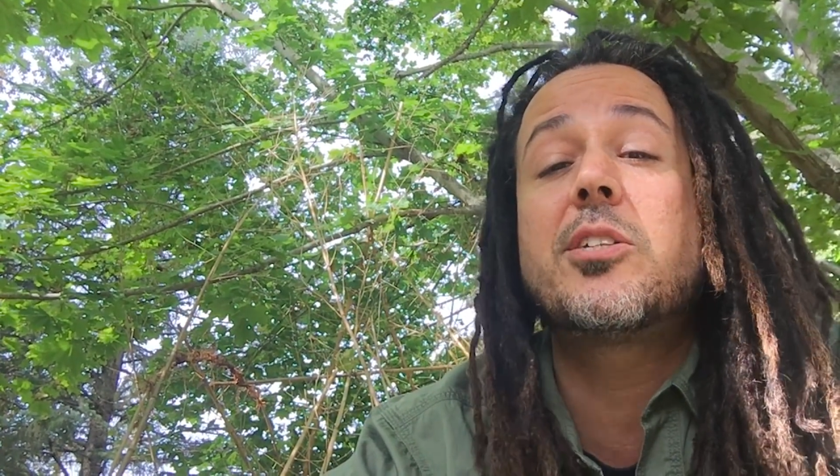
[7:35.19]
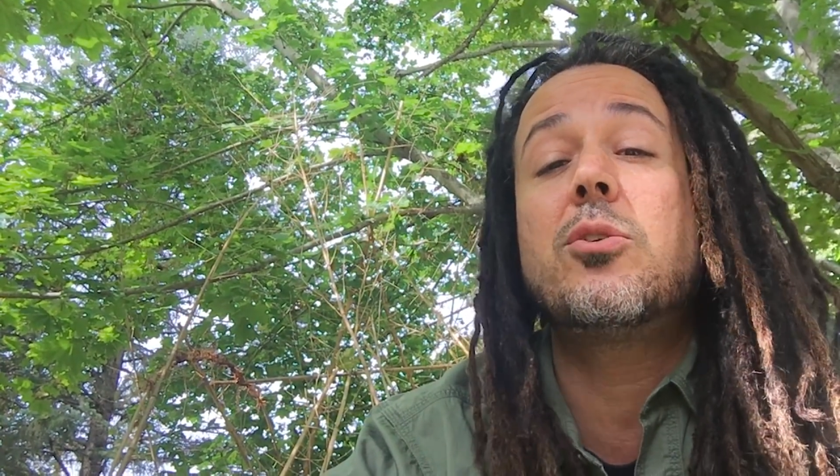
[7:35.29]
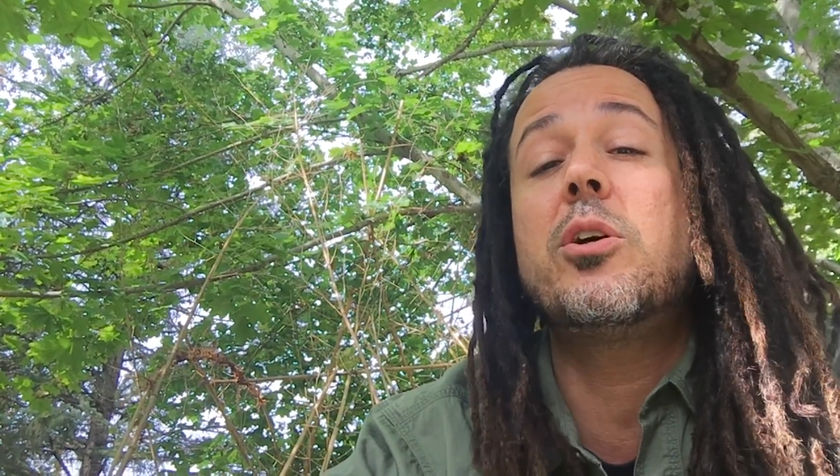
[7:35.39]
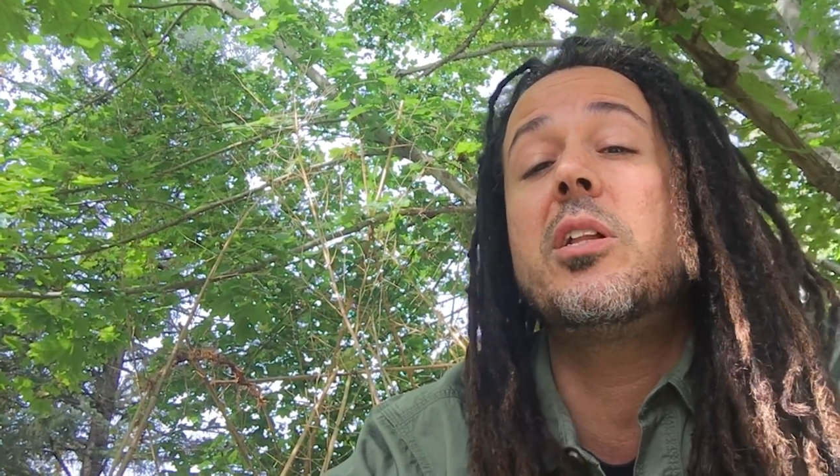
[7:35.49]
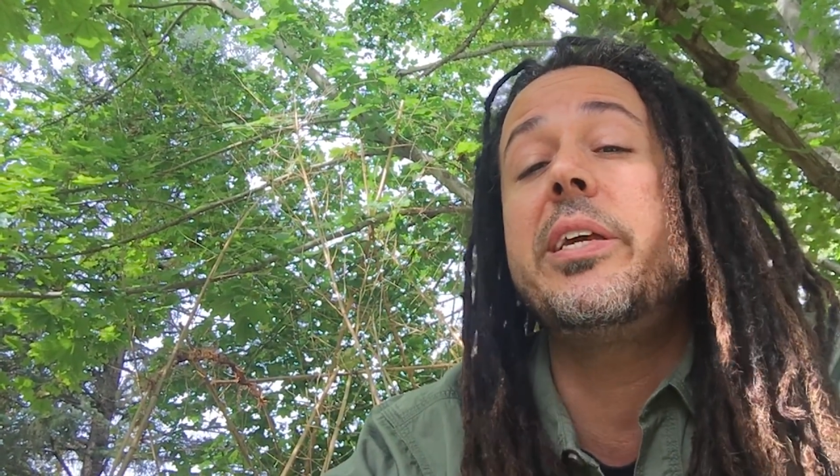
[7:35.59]

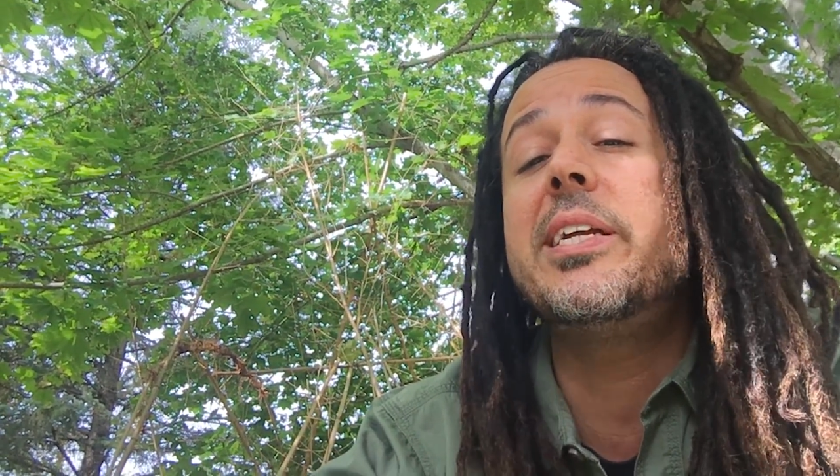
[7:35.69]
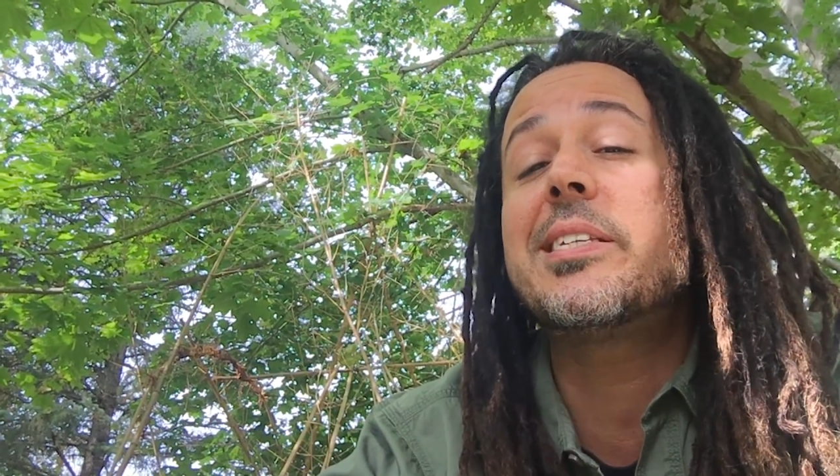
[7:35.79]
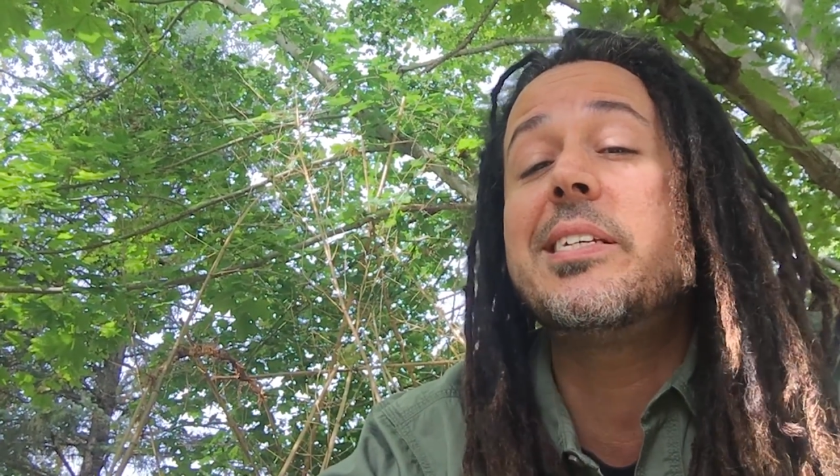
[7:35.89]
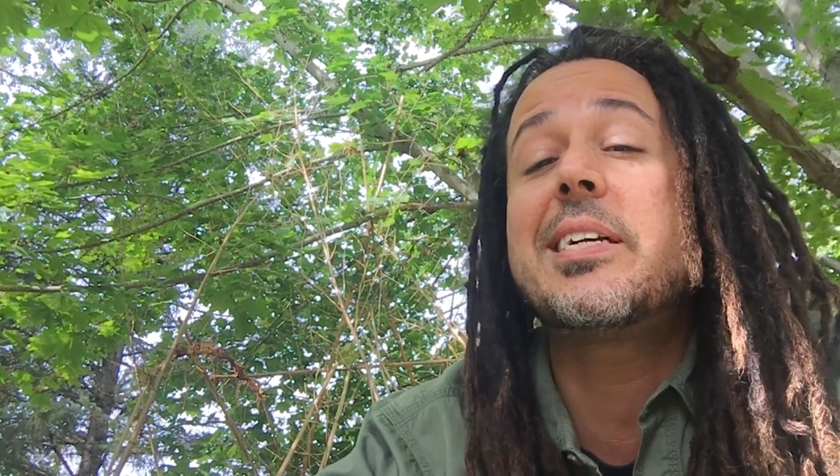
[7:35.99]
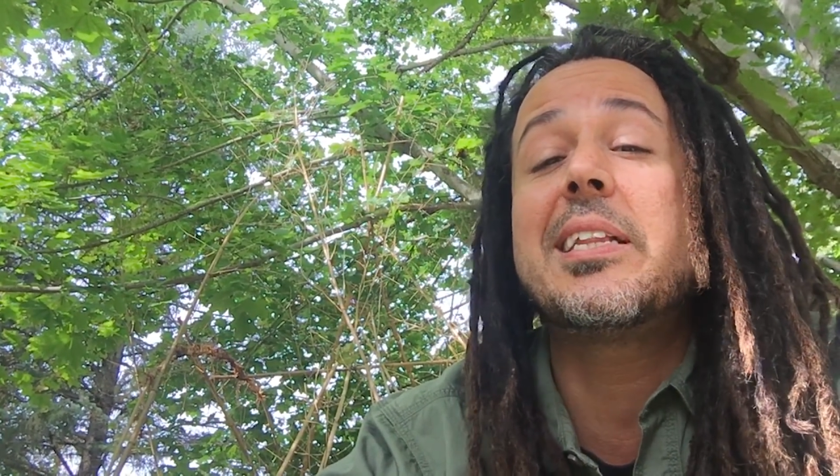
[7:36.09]
soil, he and
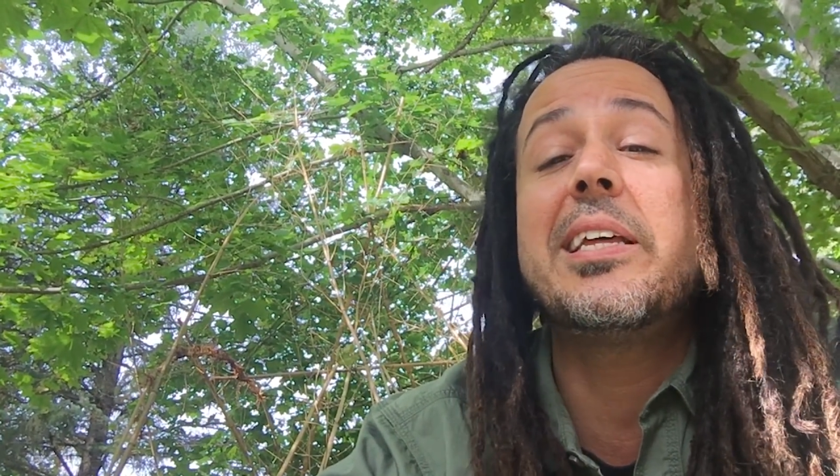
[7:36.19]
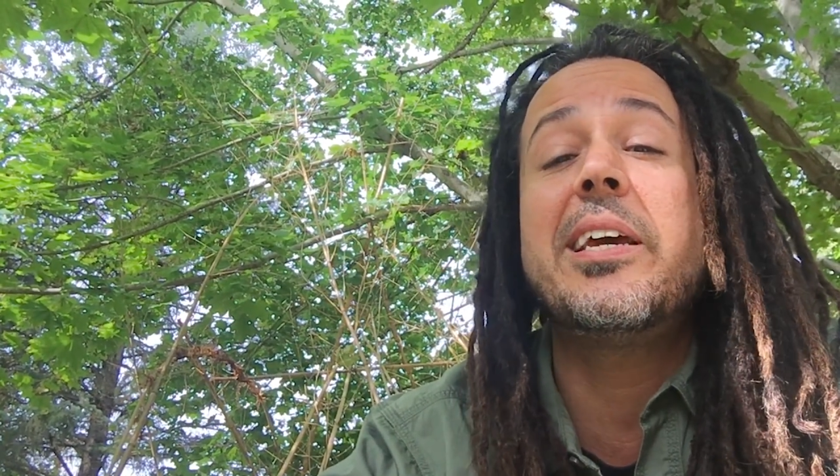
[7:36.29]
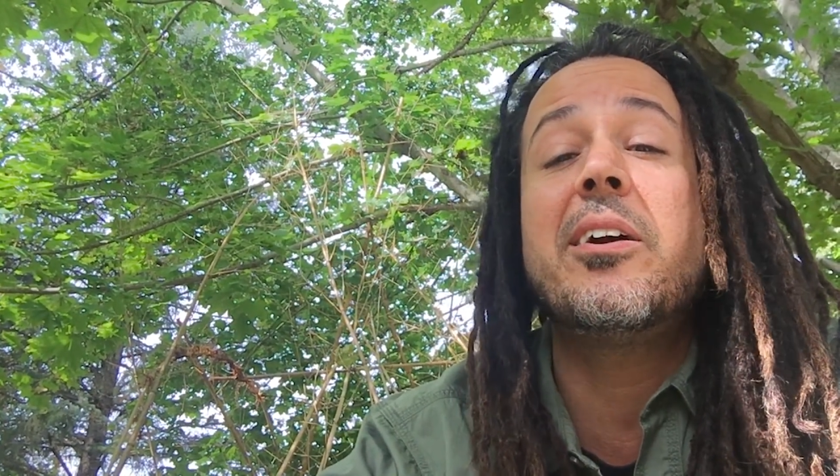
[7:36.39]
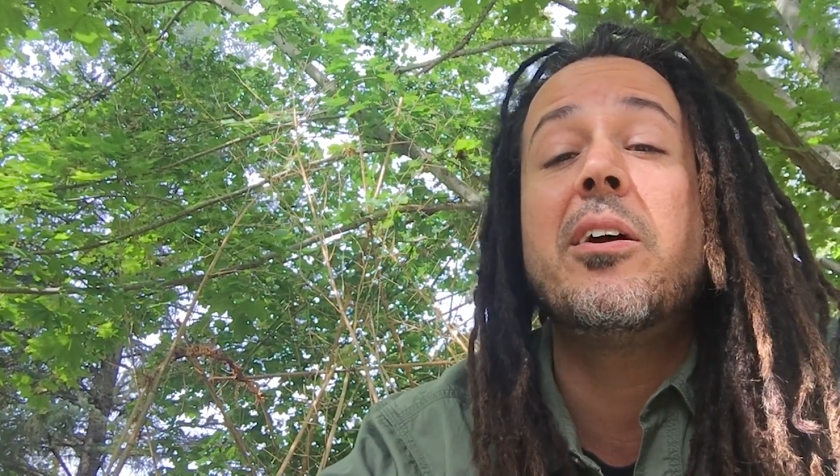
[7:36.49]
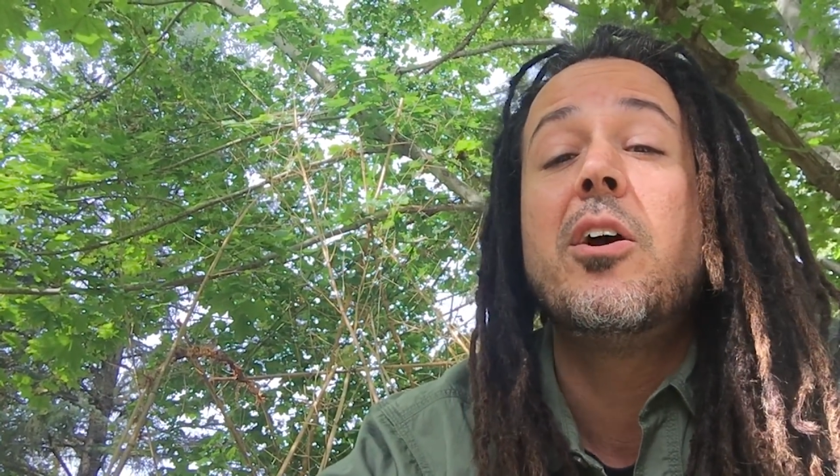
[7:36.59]

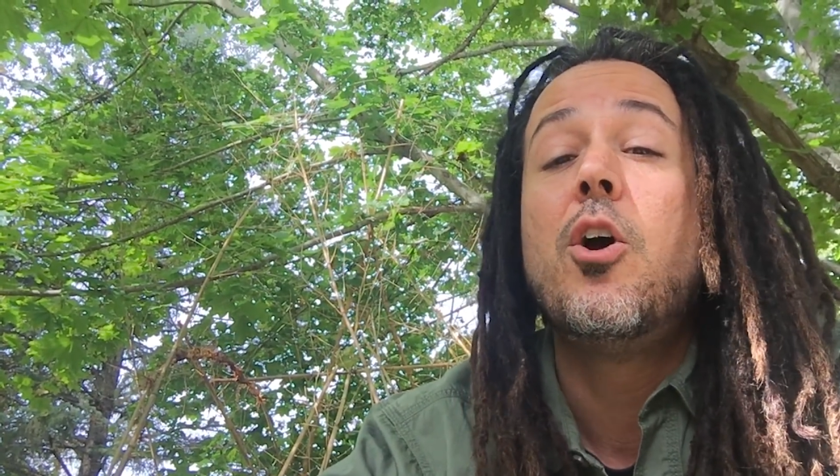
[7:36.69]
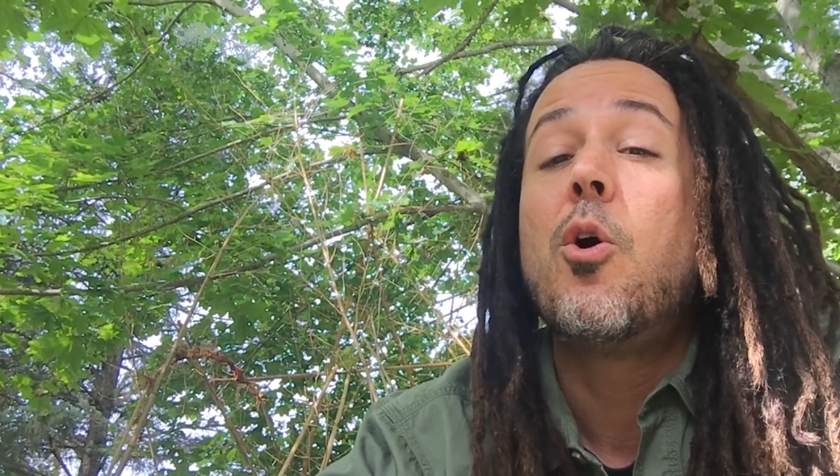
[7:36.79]
Sinclair